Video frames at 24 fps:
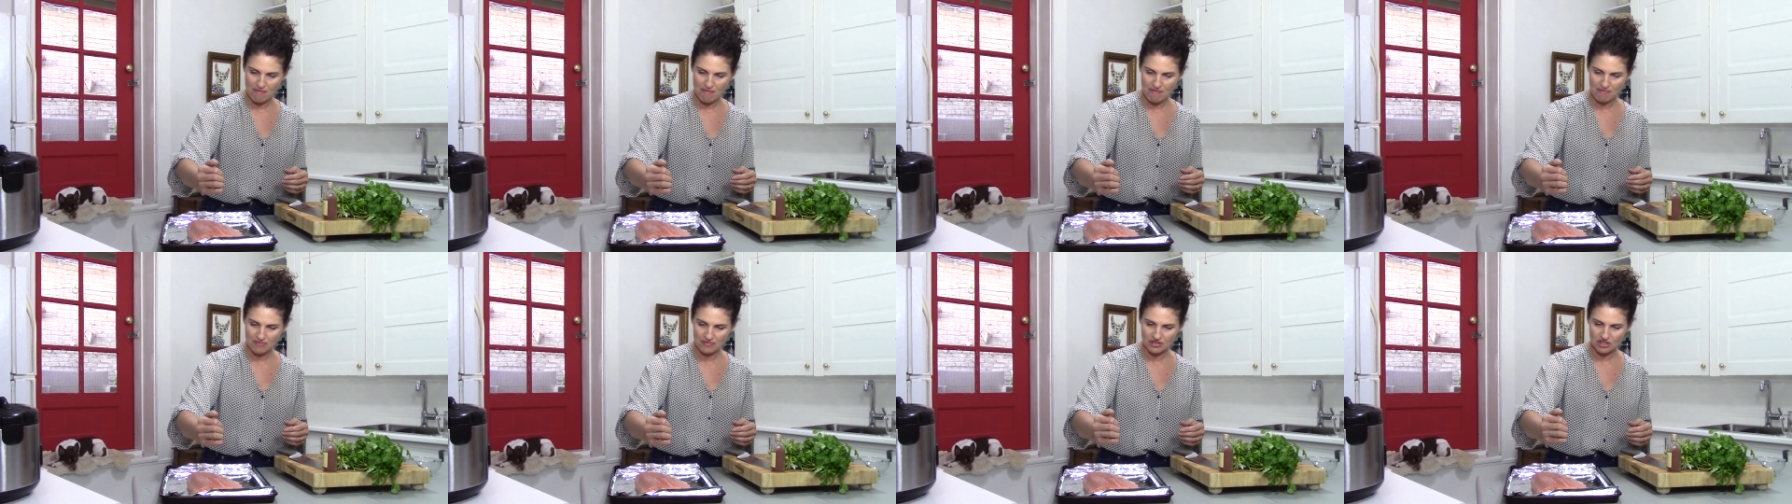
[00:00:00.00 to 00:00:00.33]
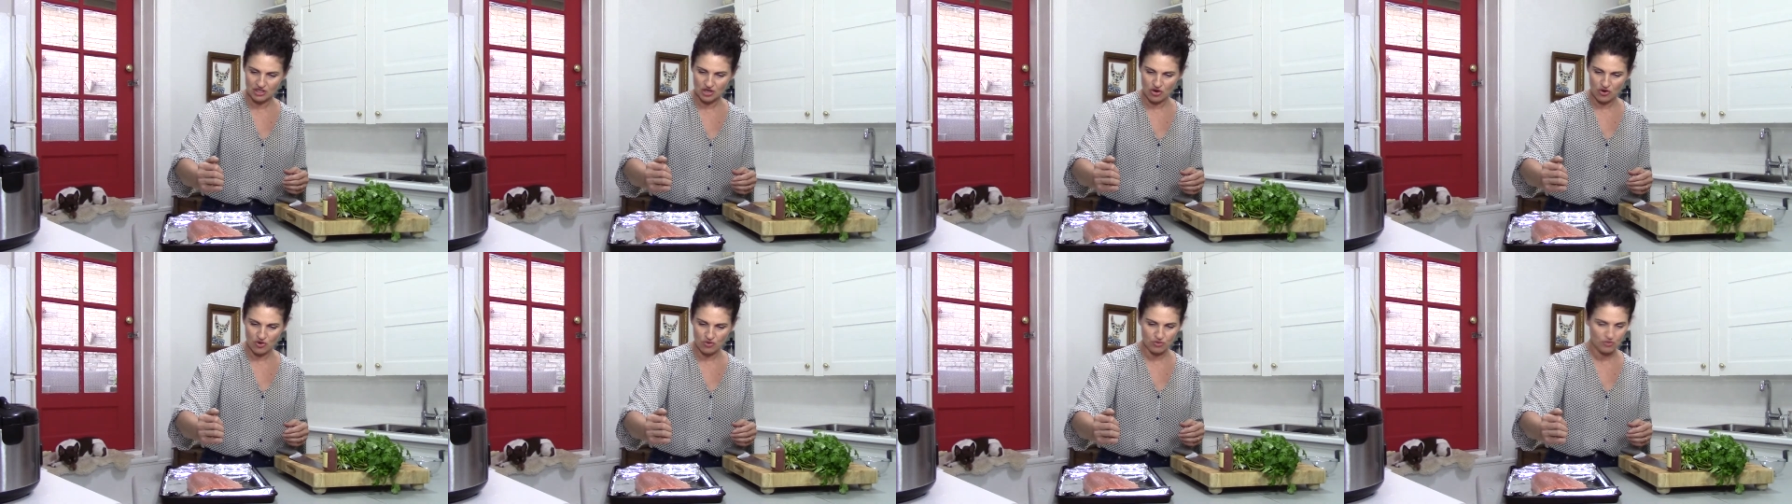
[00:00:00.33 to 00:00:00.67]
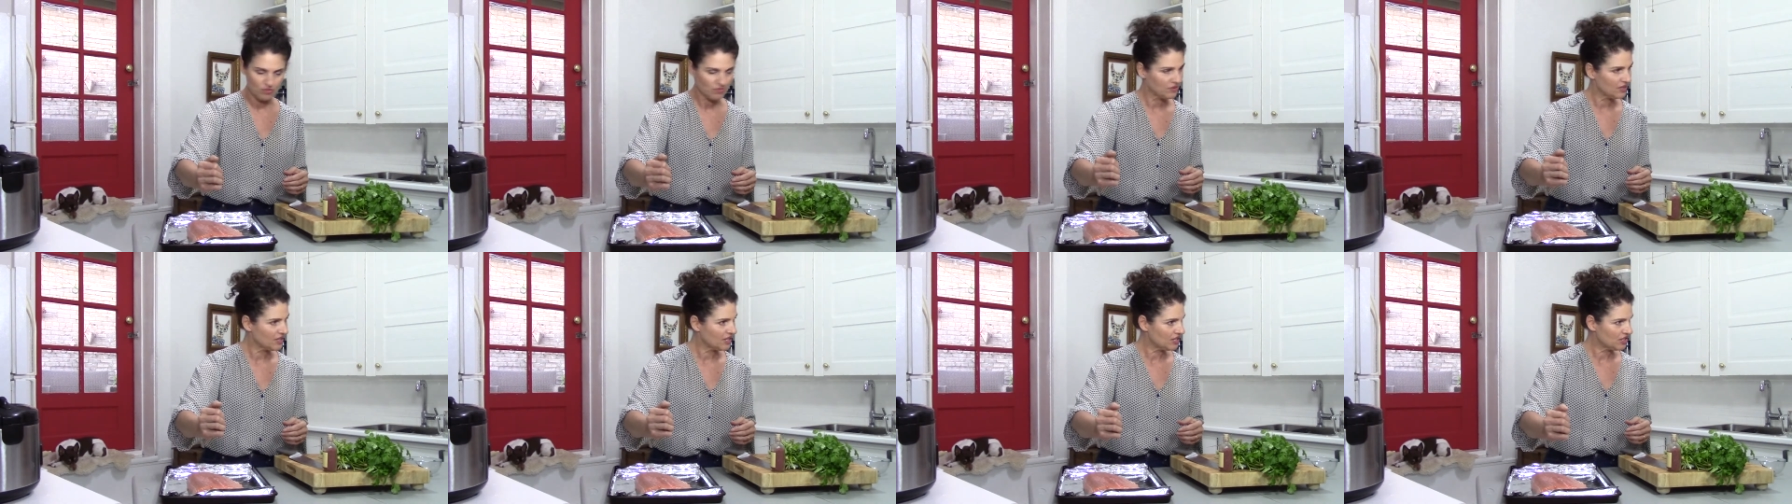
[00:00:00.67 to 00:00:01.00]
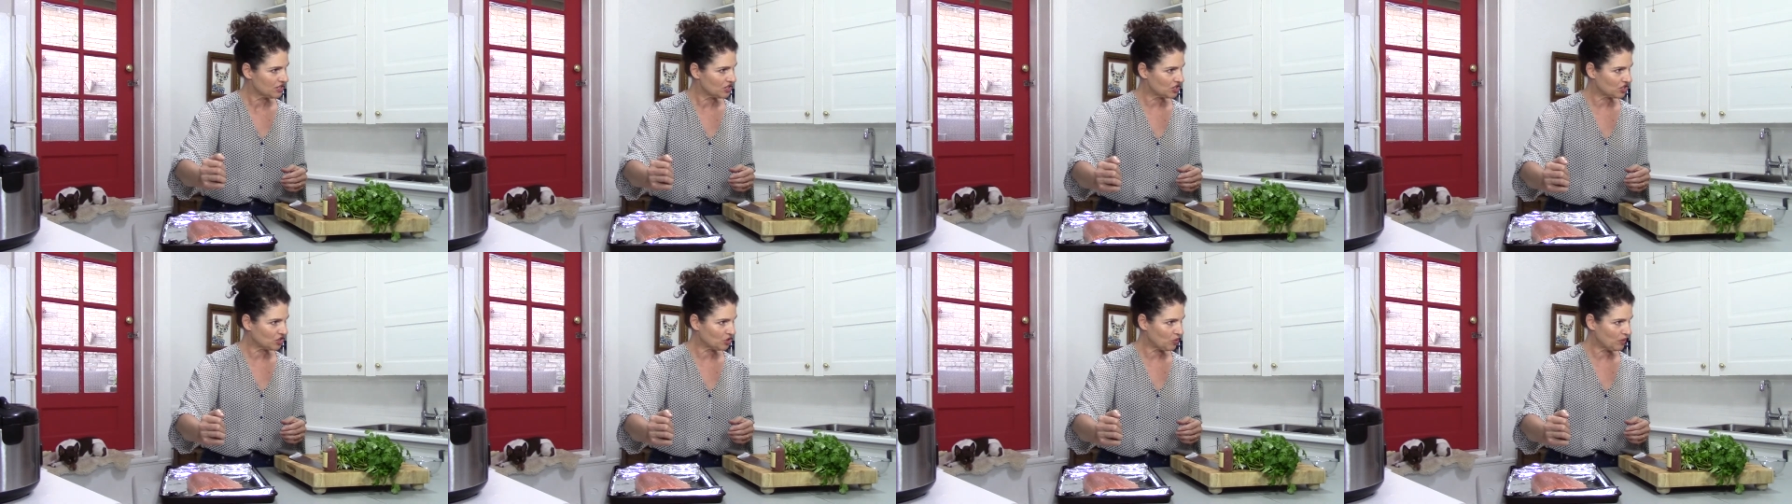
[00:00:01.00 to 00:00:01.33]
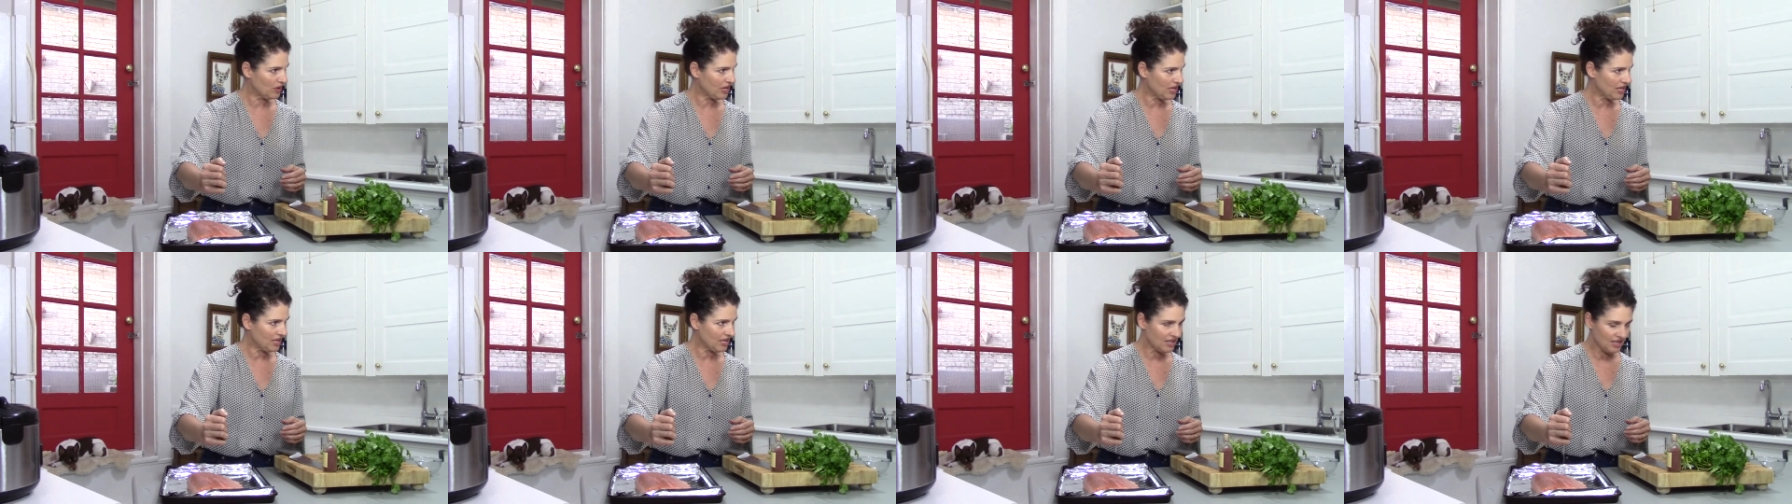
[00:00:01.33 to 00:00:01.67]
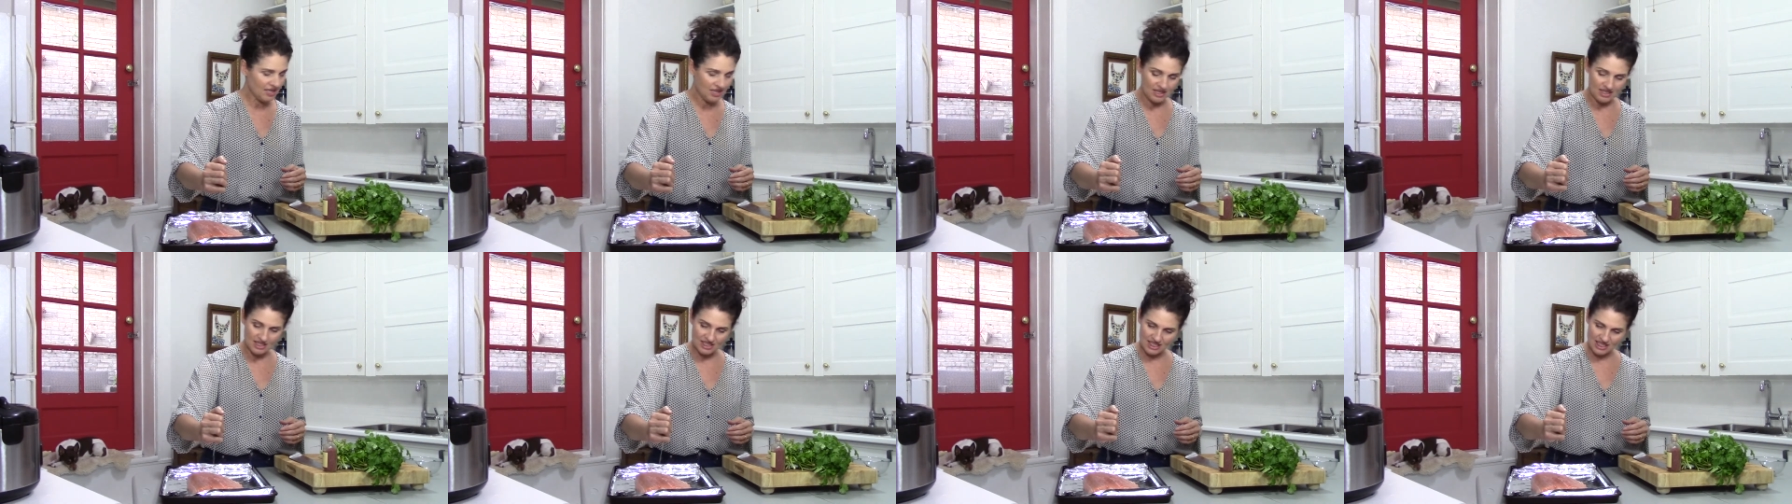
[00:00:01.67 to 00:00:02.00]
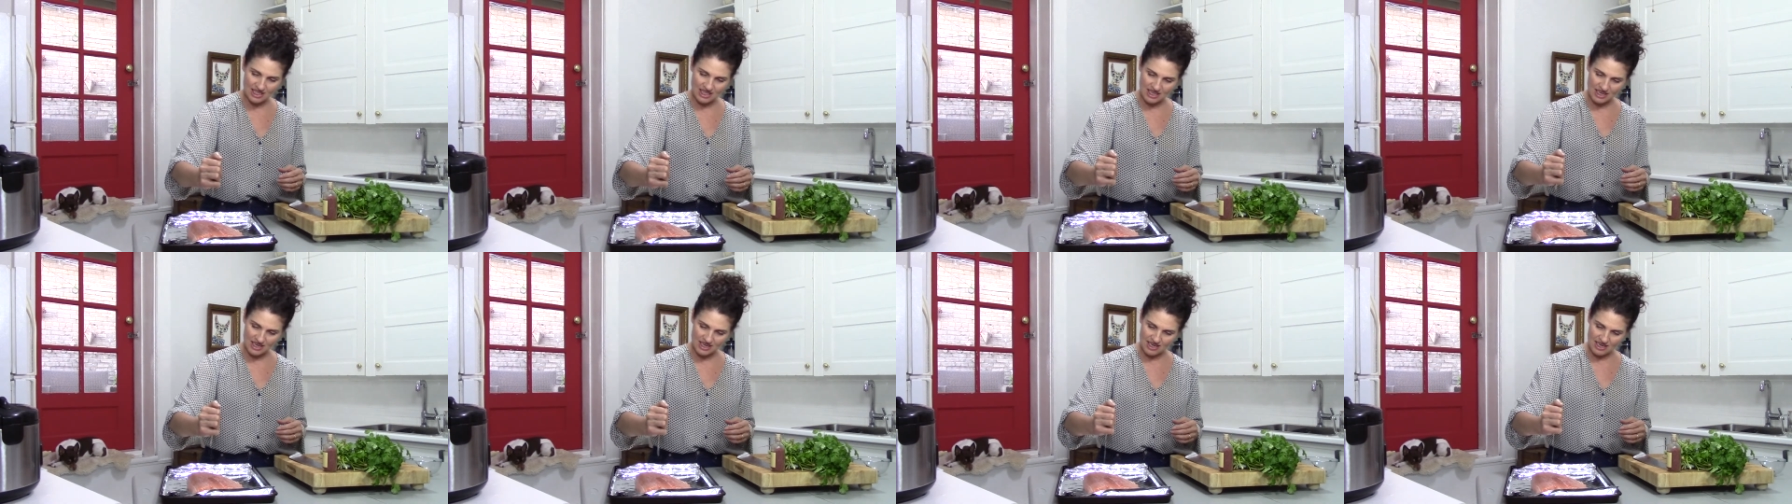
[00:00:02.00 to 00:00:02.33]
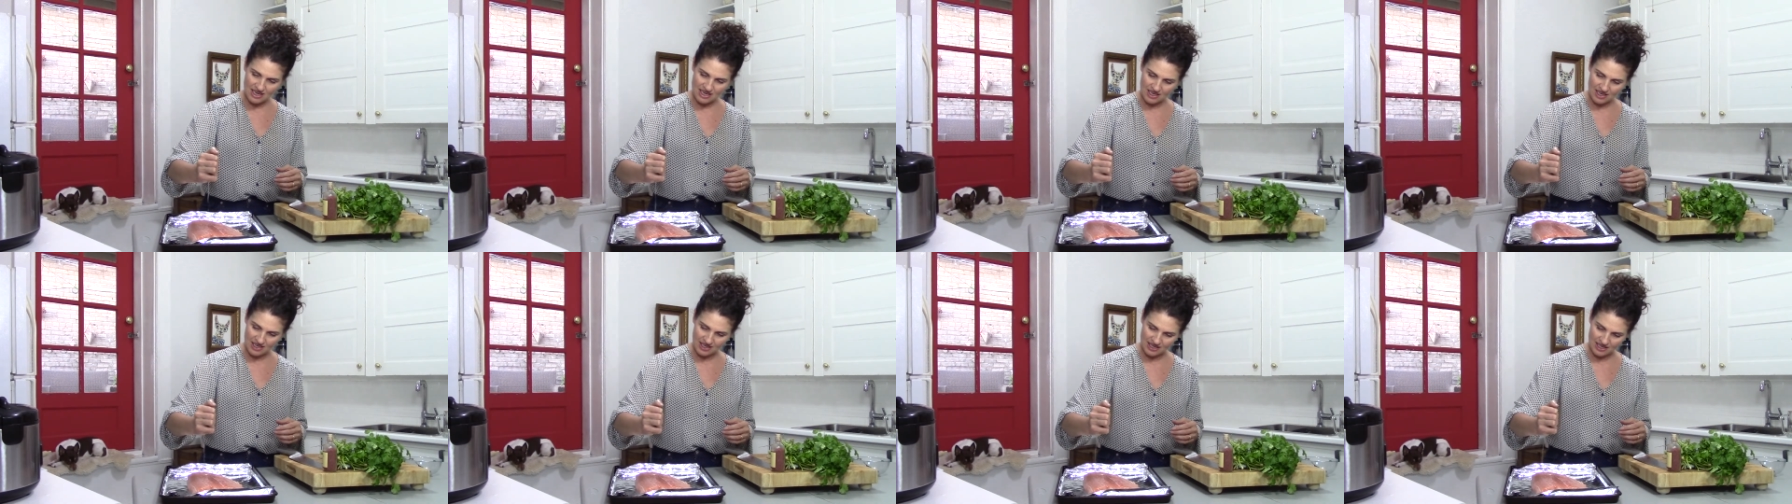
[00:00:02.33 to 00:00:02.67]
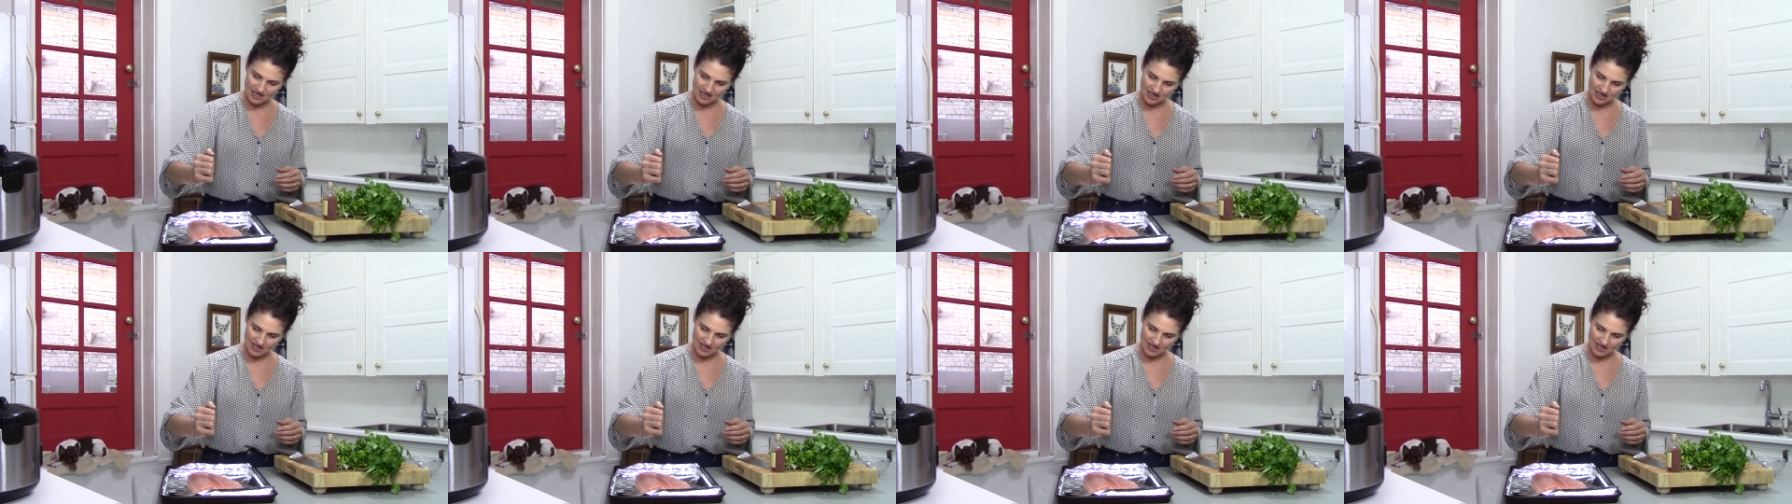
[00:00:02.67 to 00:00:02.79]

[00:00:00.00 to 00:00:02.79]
So squeeze the